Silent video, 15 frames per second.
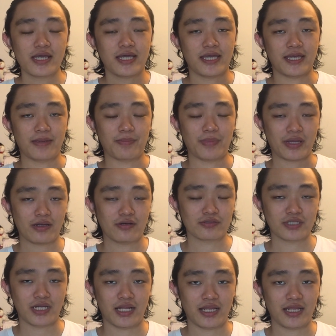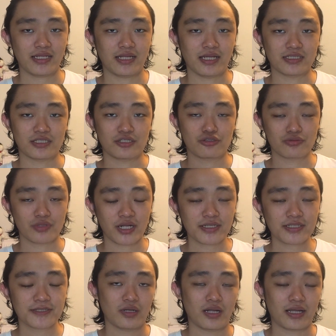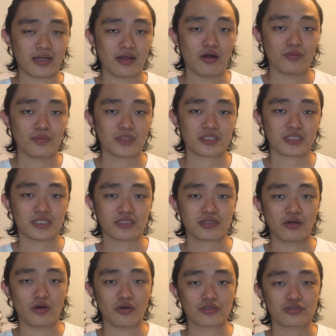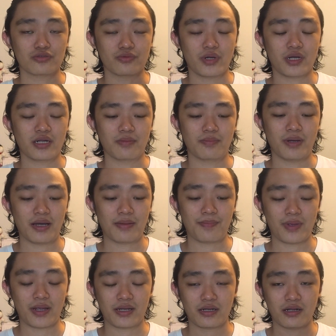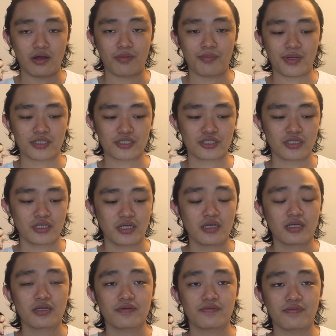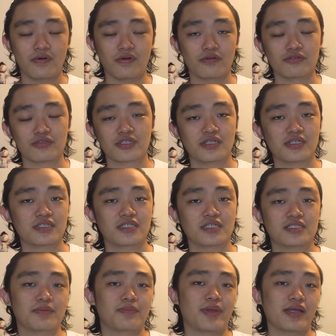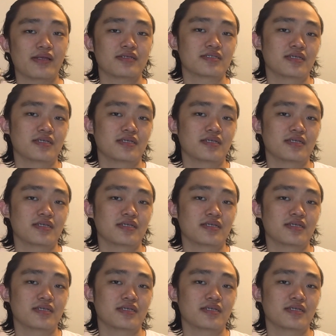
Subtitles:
in Bangkok, Thailand as a student, like how much it costs to rent an apartment, how much for utilities and bills,